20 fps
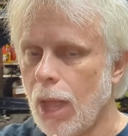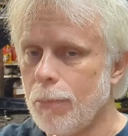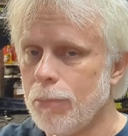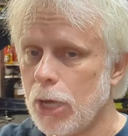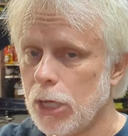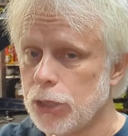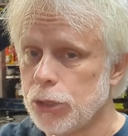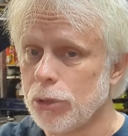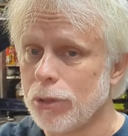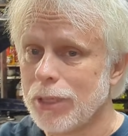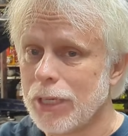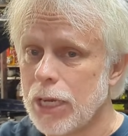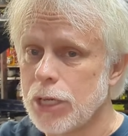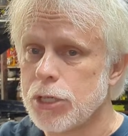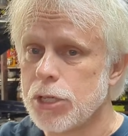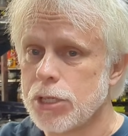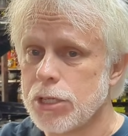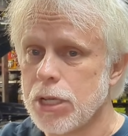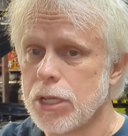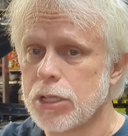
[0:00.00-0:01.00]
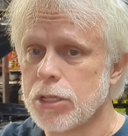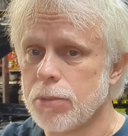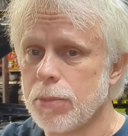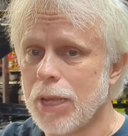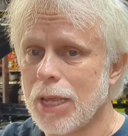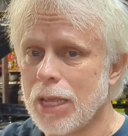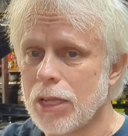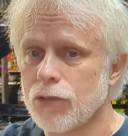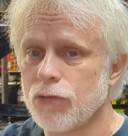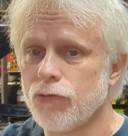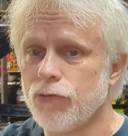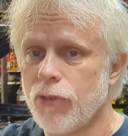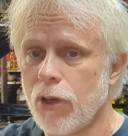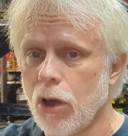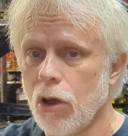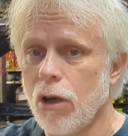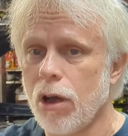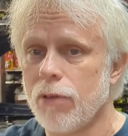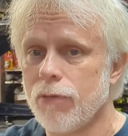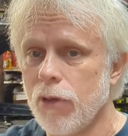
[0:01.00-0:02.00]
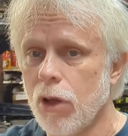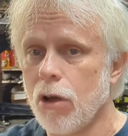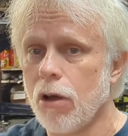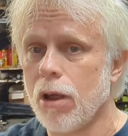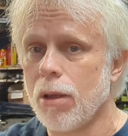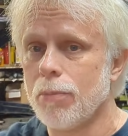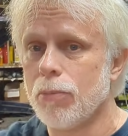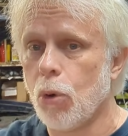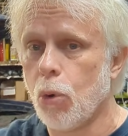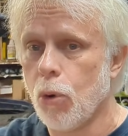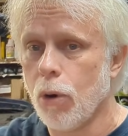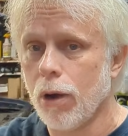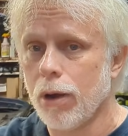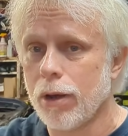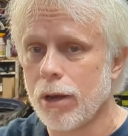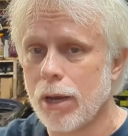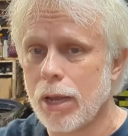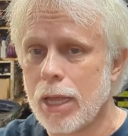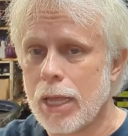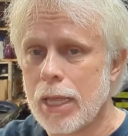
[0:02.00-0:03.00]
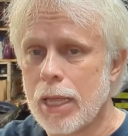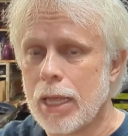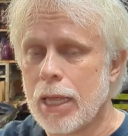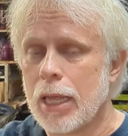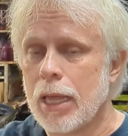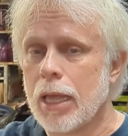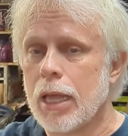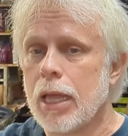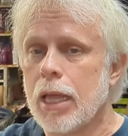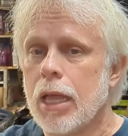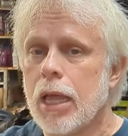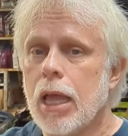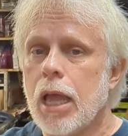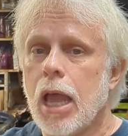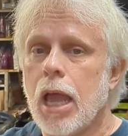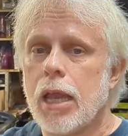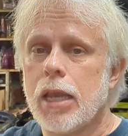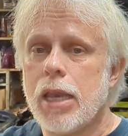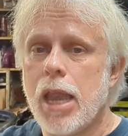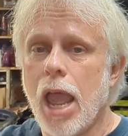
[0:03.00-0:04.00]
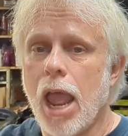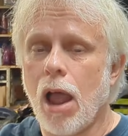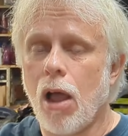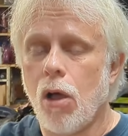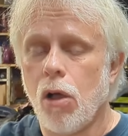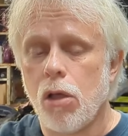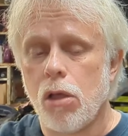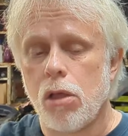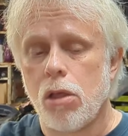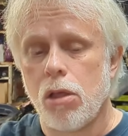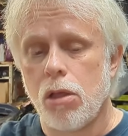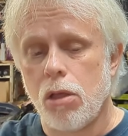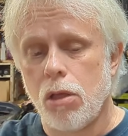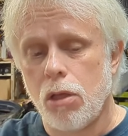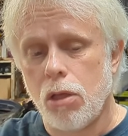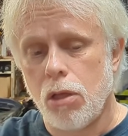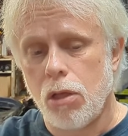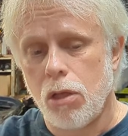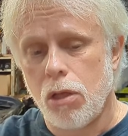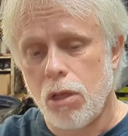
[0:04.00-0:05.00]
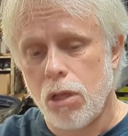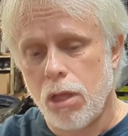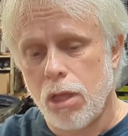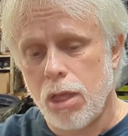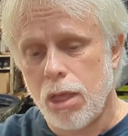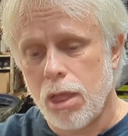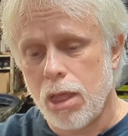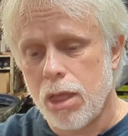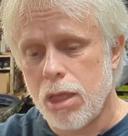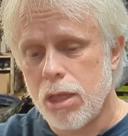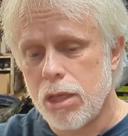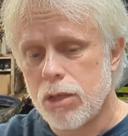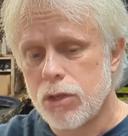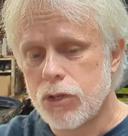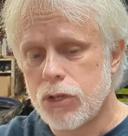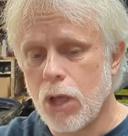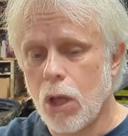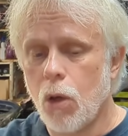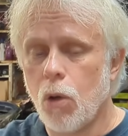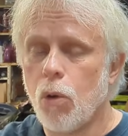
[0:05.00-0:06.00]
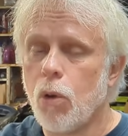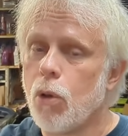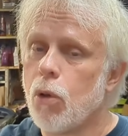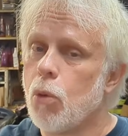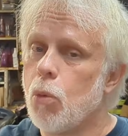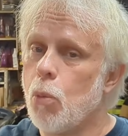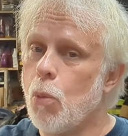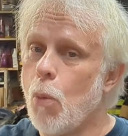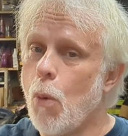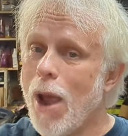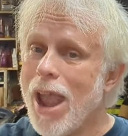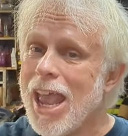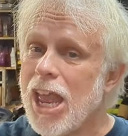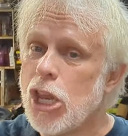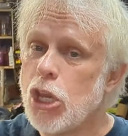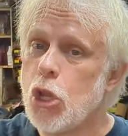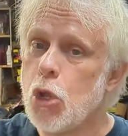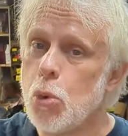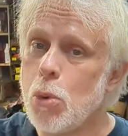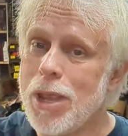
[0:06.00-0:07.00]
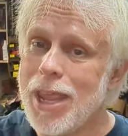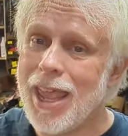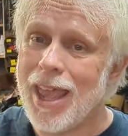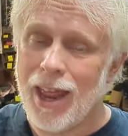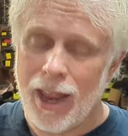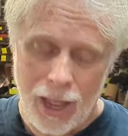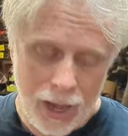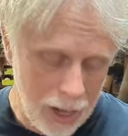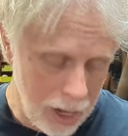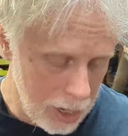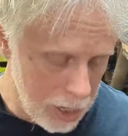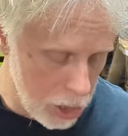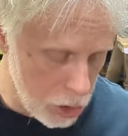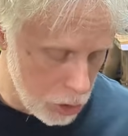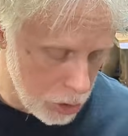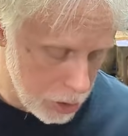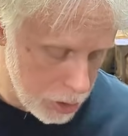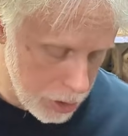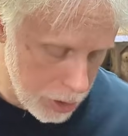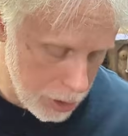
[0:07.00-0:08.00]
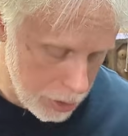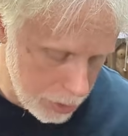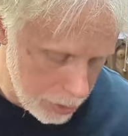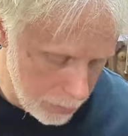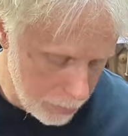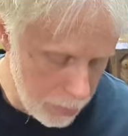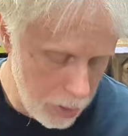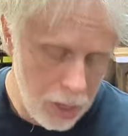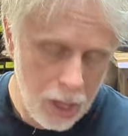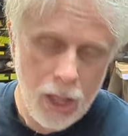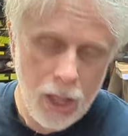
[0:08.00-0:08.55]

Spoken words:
But your ignition system is very, very important. Now, so when you get an ignition system,